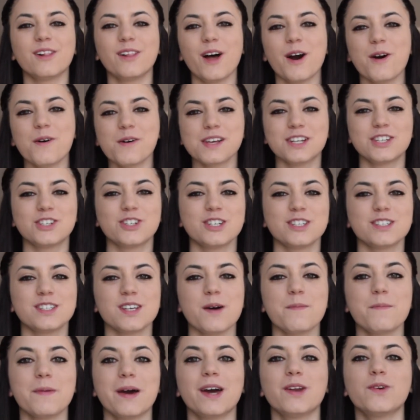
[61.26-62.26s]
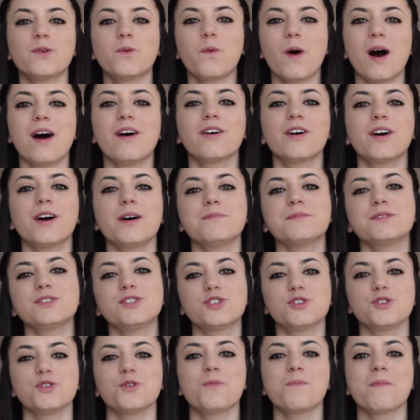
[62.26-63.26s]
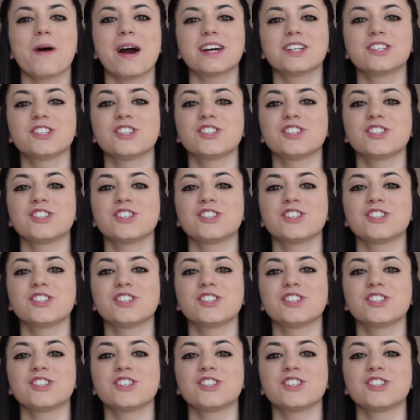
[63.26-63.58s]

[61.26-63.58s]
Chloe Chisholm, and welcome to my